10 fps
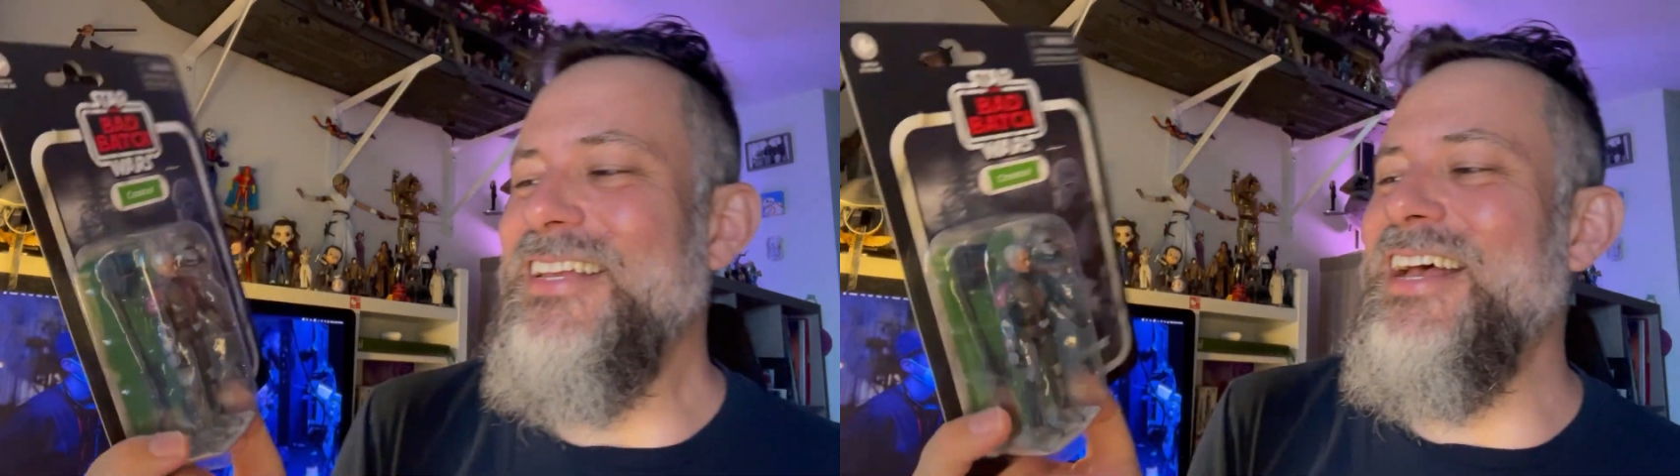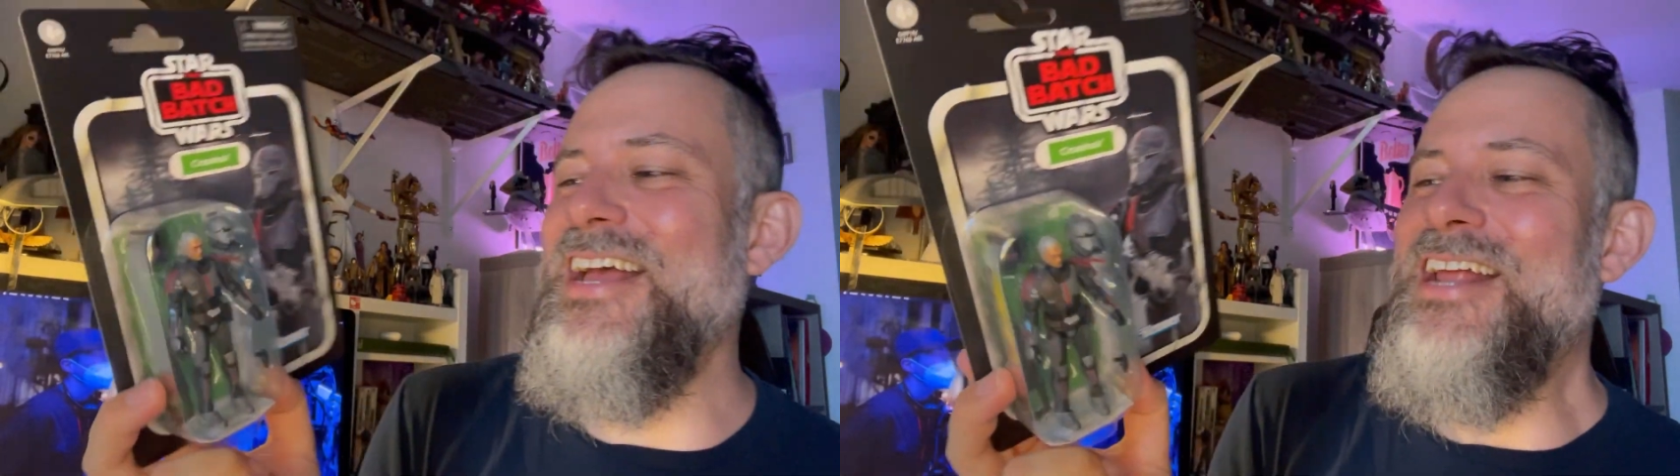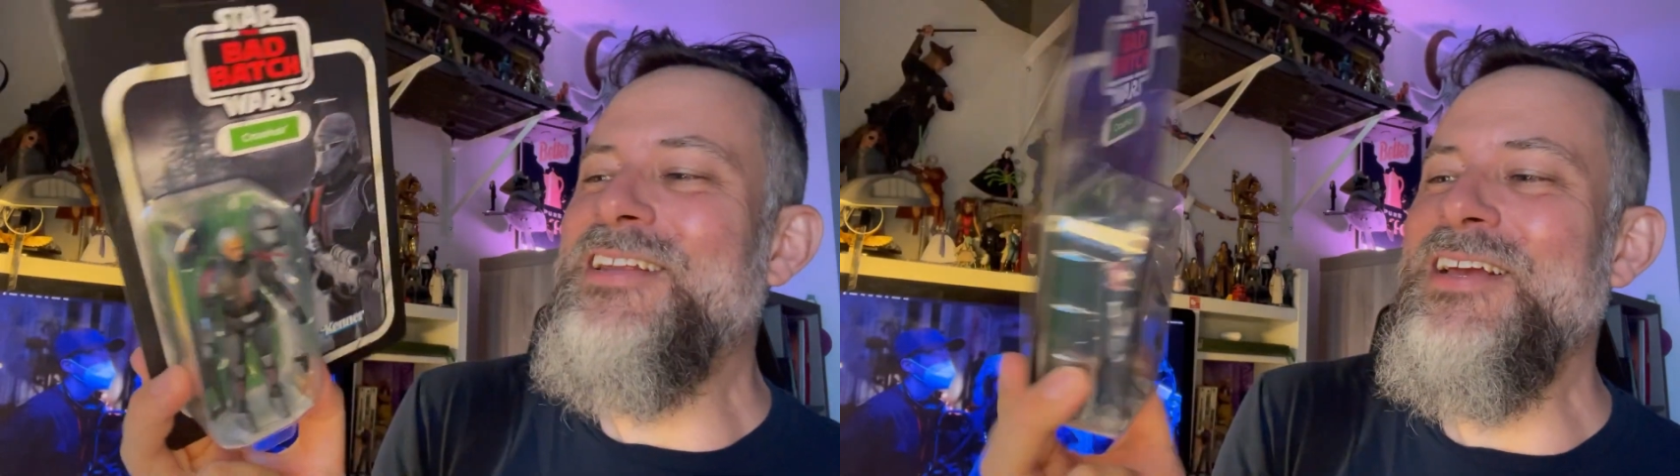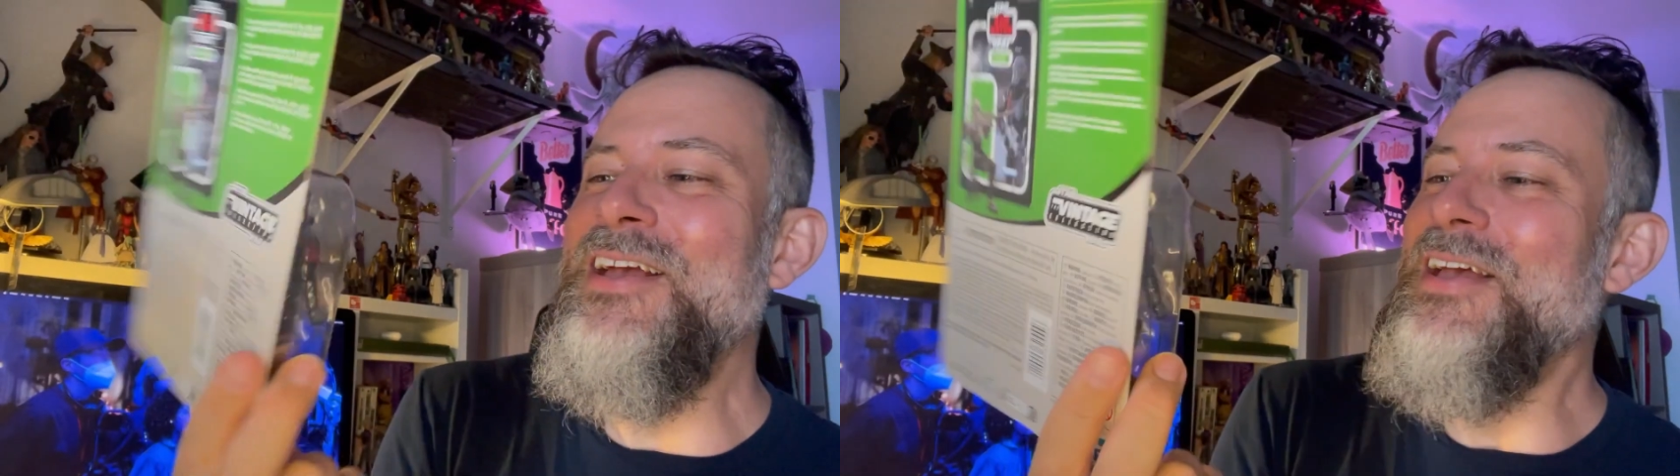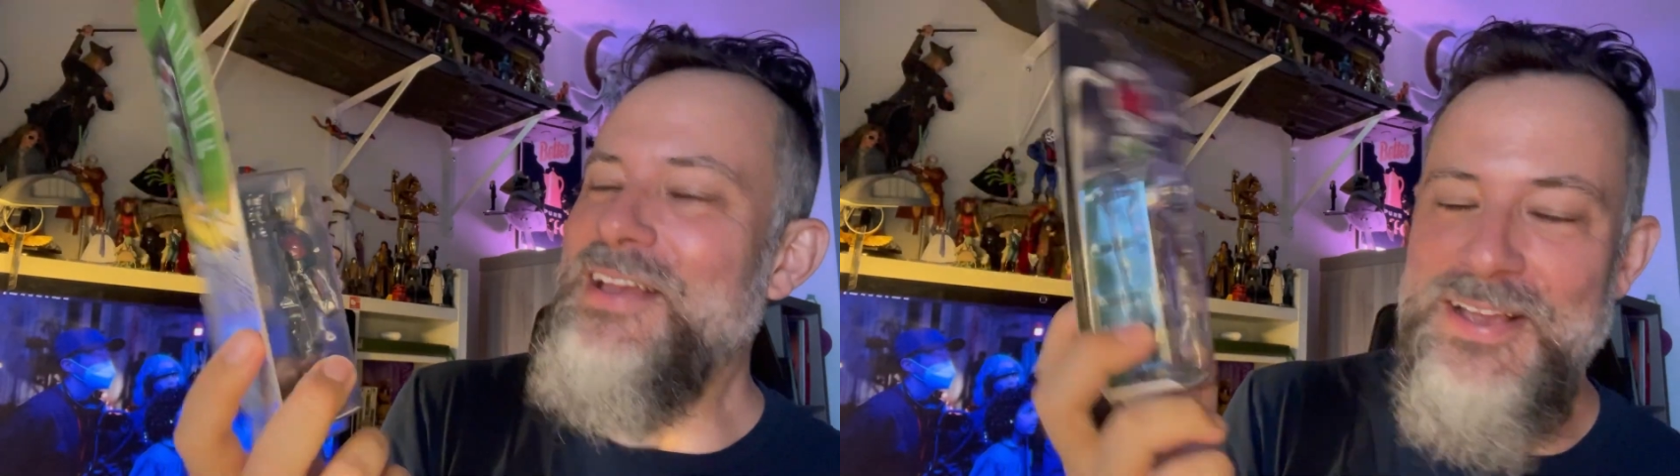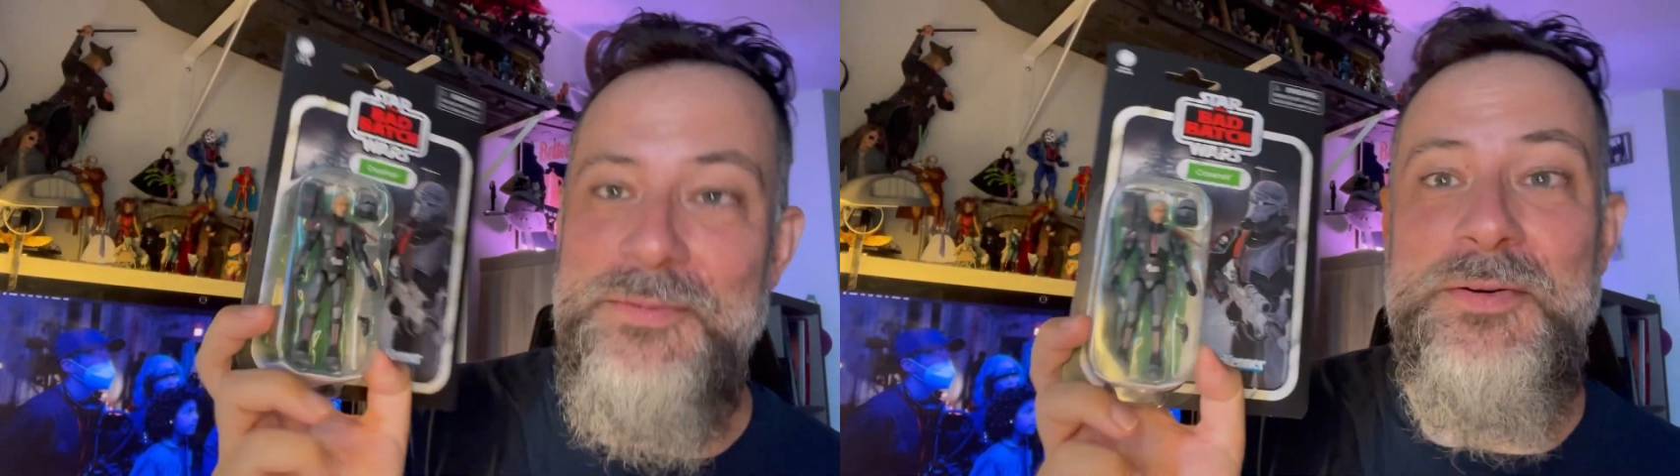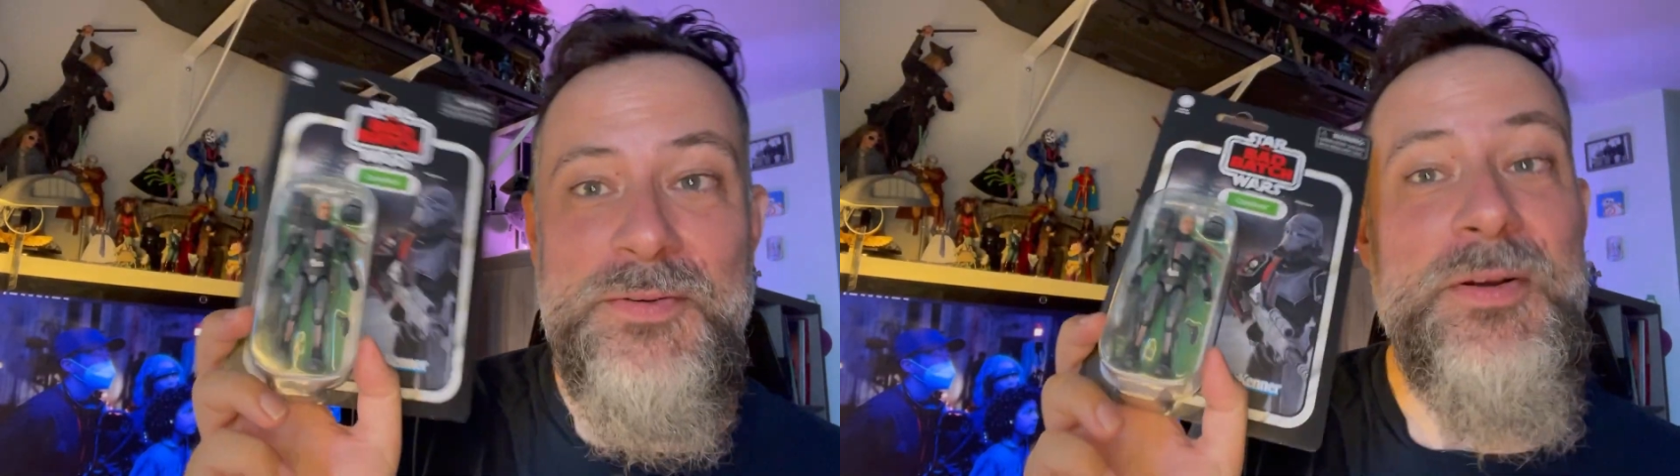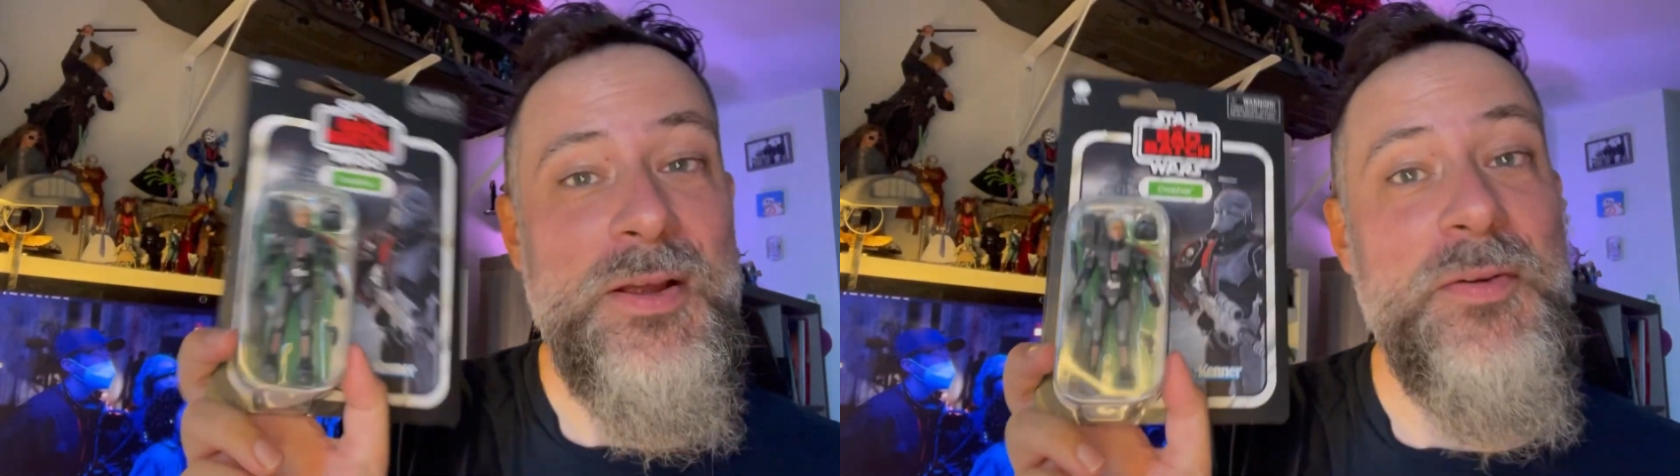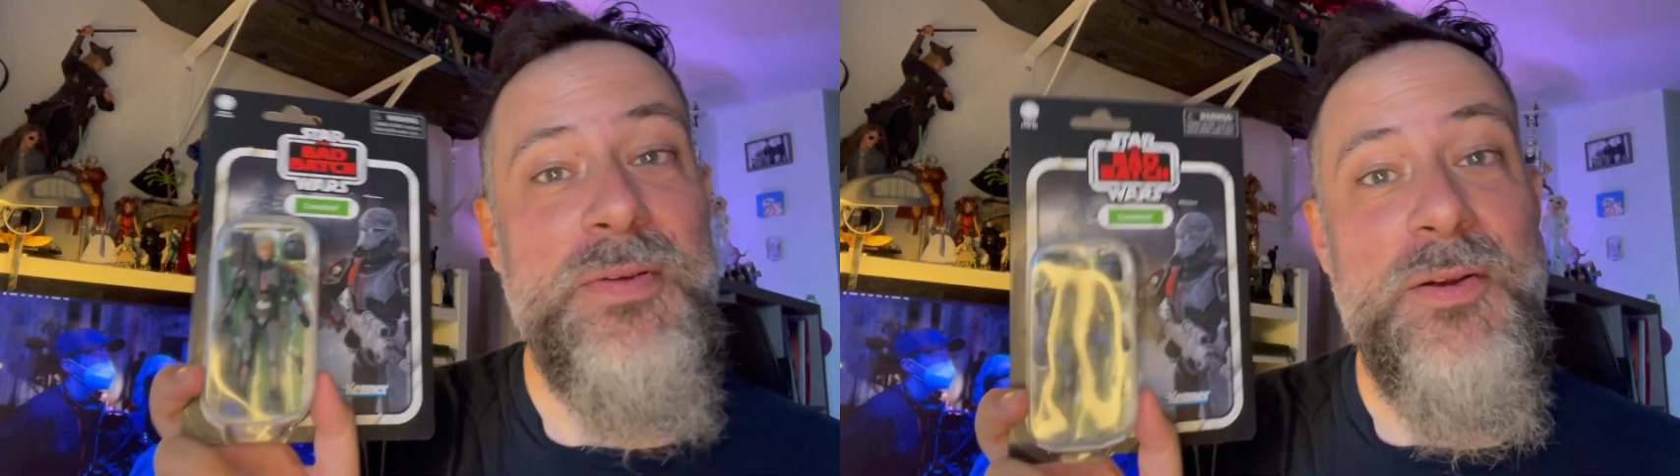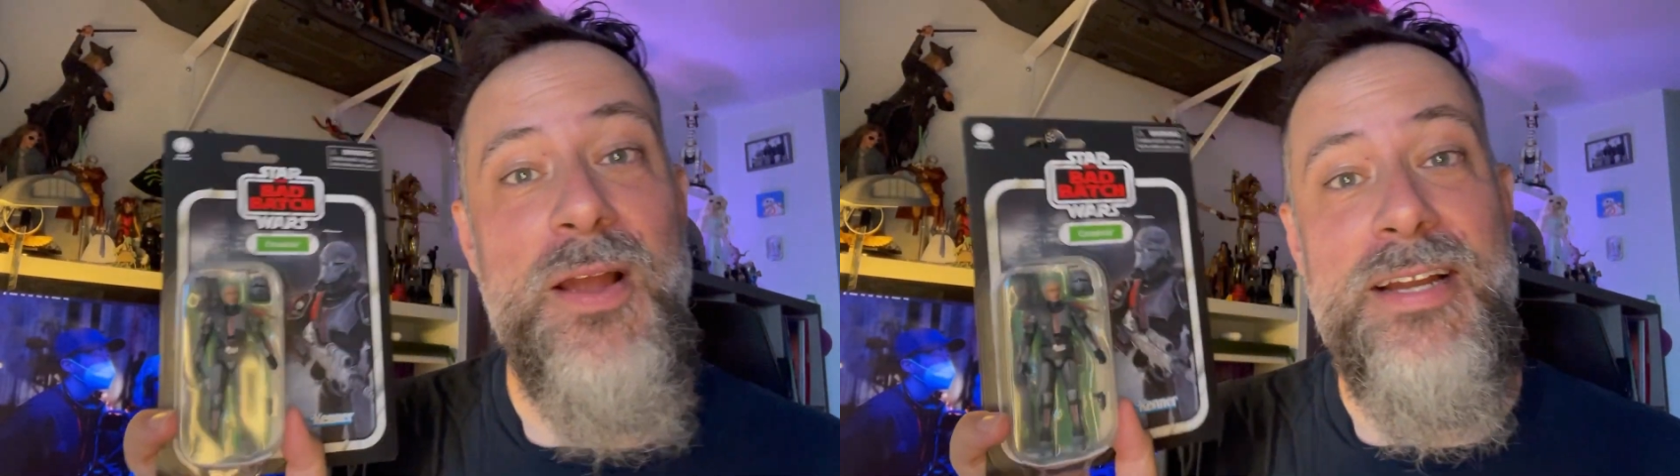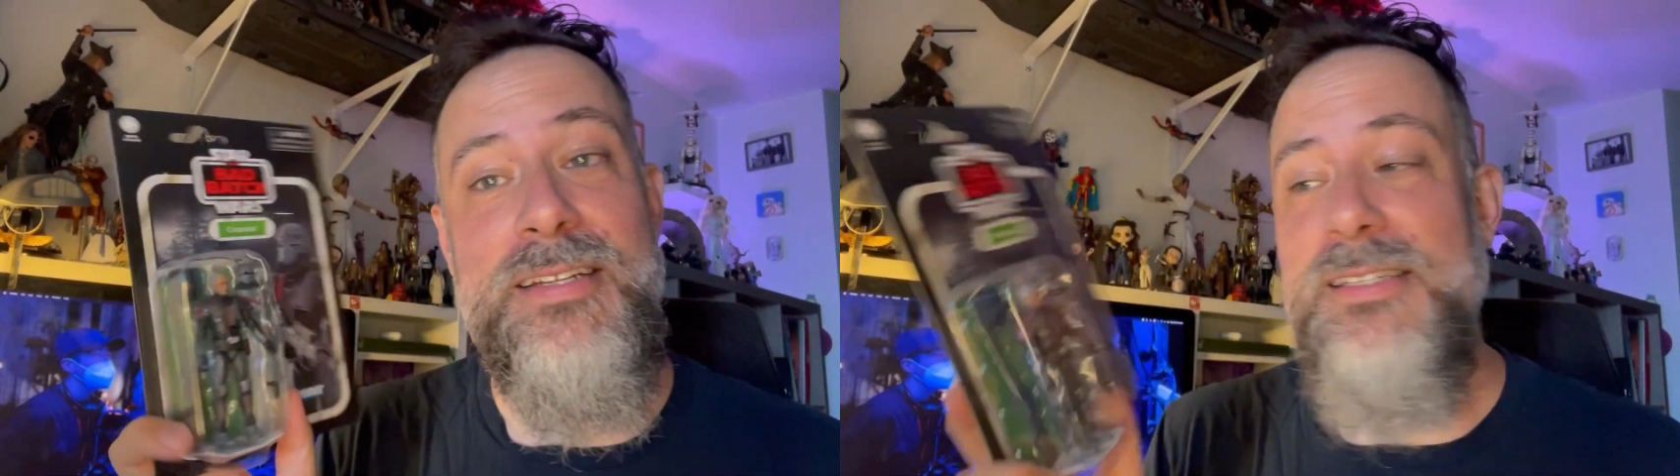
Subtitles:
And it would be great to